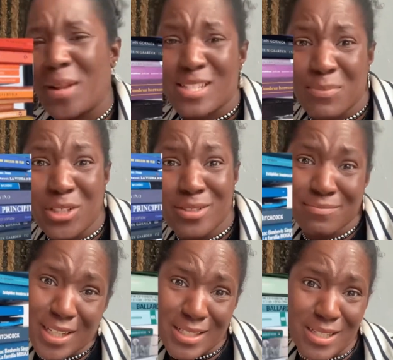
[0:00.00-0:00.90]
box,
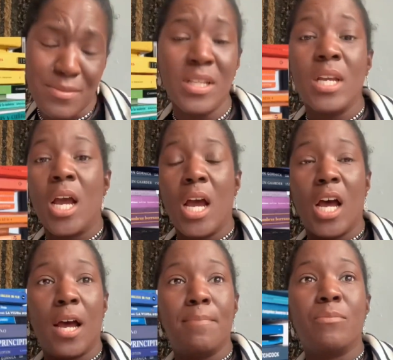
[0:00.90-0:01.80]
I guess.
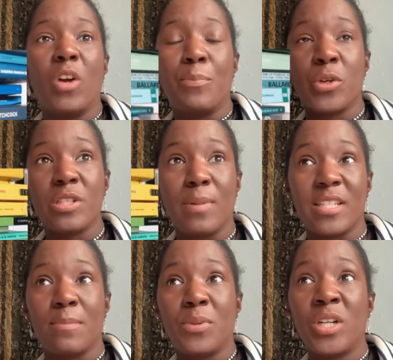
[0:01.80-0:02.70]
We have books in
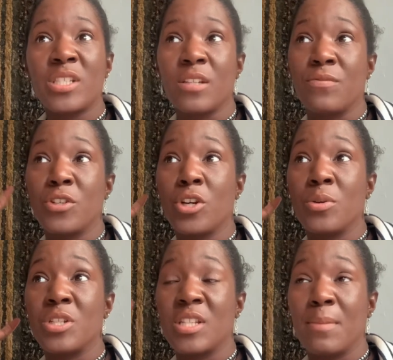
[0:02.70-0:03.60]
plastic box. If you go
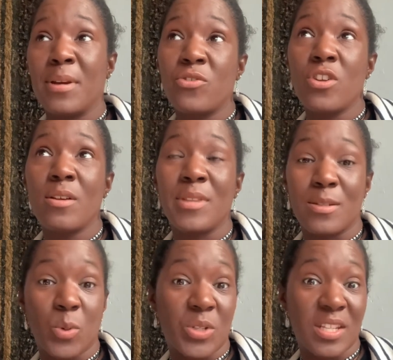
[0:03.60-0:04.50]
into their bedroom, there's
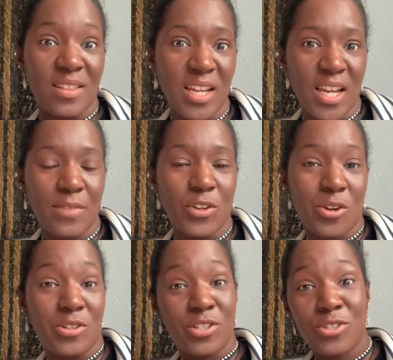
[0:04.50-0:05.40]
books in there. If you go
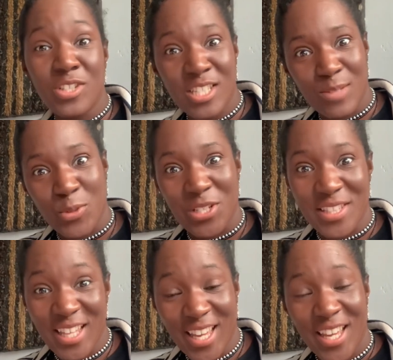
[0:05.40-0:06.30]
into the study, there's books in
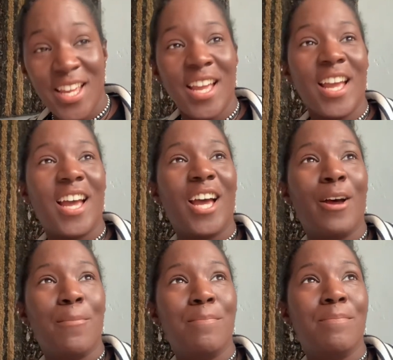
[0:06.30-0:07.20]
there.
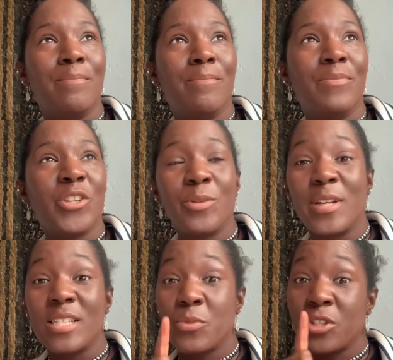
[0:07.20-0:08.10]
The only place
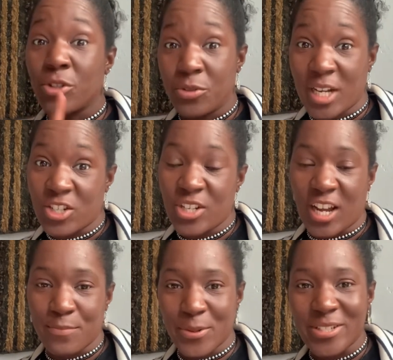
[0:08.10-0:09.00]
that we don't actually
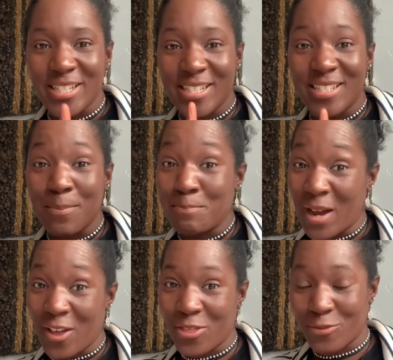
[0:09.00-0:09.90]
have books is the
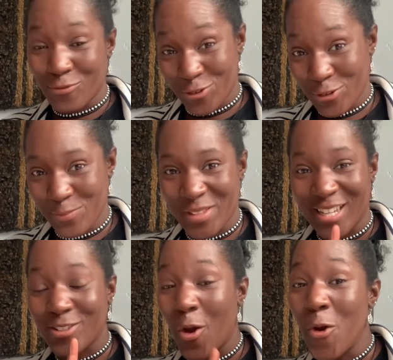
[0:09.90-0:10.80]
bathroom. That's
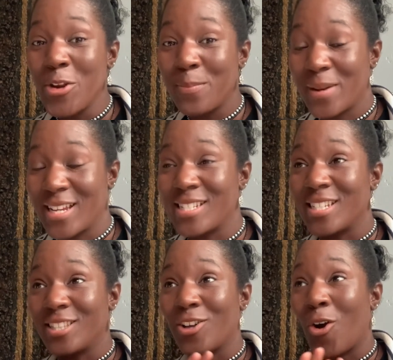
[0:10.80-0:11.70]
the only place
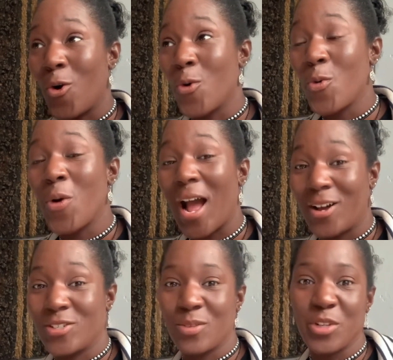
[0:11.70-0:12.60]
in the whole
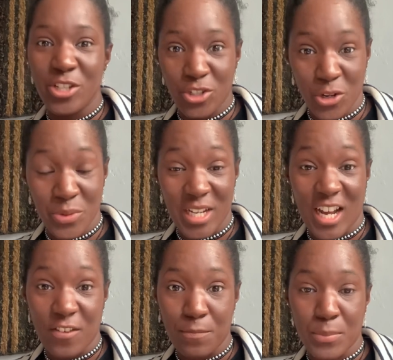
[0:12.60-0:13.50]
house that we don't
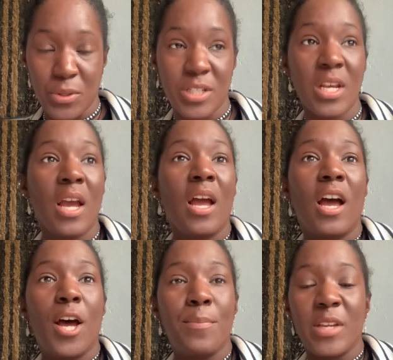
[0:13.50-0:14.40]
have books.
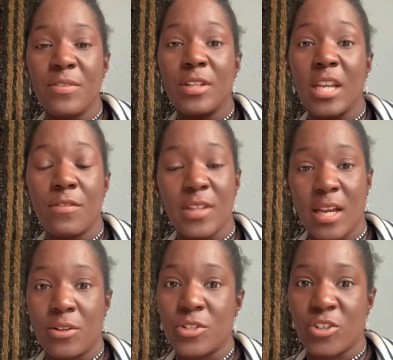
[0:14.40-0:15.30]
Even if they're
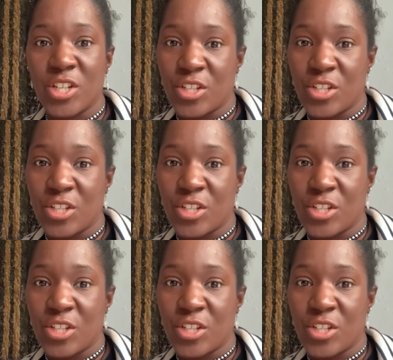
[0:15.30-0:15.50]
outside on a